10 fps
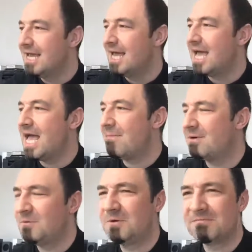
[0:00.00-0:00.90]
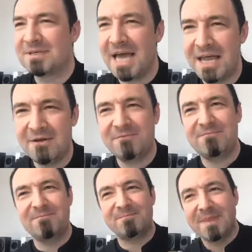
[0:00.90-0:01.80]
But we're kind of
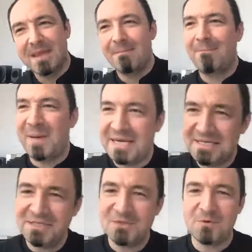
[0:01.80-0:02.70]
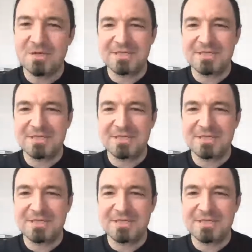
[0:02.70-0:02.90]
bending towards